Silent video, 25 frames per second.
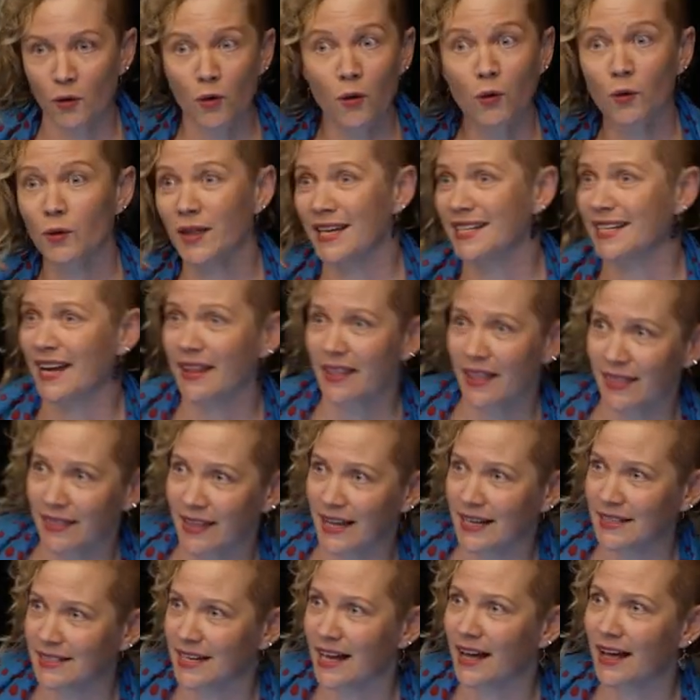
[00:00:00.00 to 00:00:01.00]
all these other
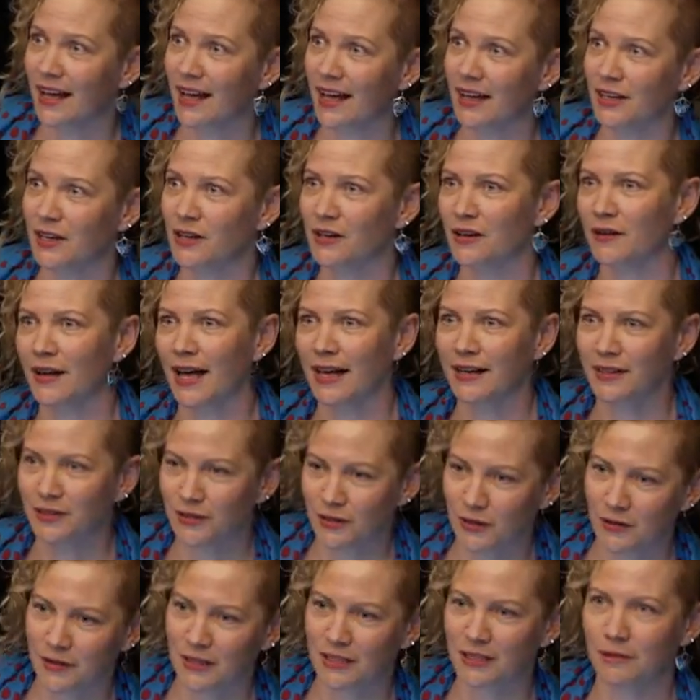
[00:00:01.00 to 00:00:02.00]
things are, you know,
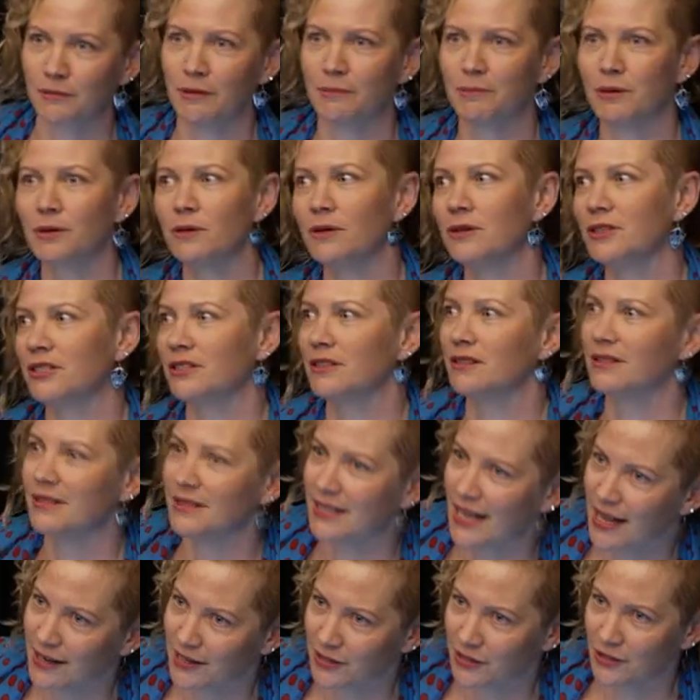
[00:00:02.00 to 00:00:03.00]
attitudes to abortions,
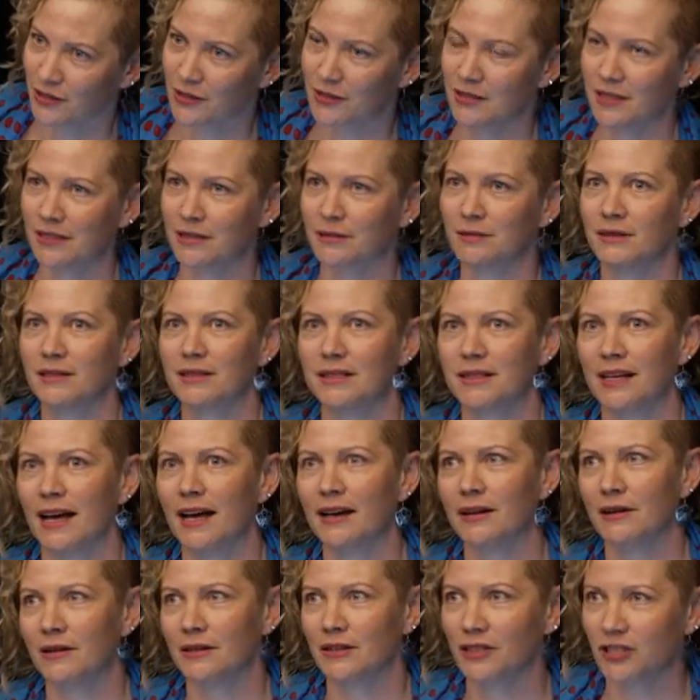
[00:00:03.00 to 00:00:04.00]
attitudes towards
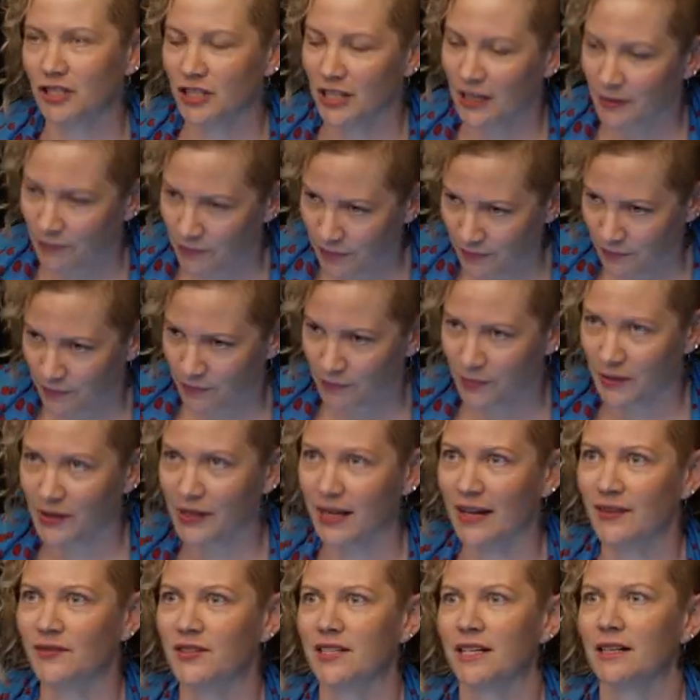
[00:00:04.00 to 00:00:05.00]
gun ownership,
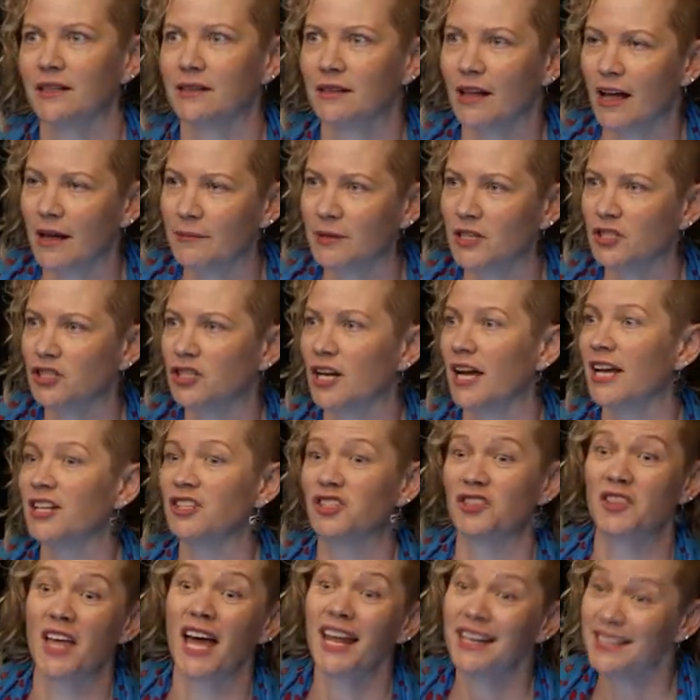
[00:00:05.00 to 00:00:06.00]
beliefs in climate
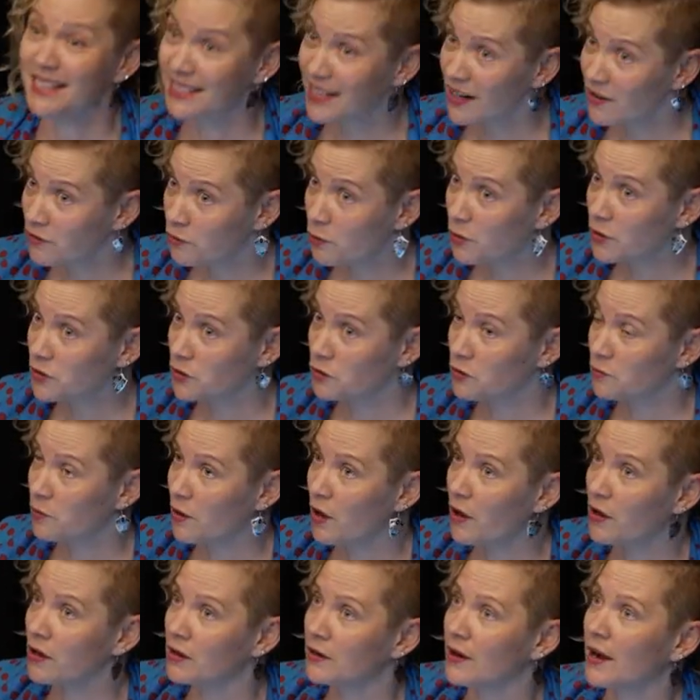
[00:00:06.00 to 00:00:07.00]
change. That stuff was all
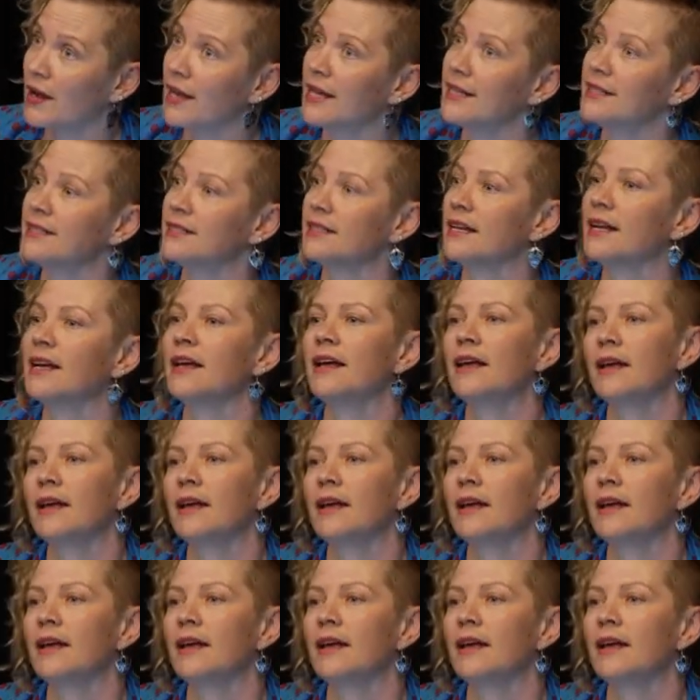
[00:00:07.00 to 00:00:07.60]
polarised.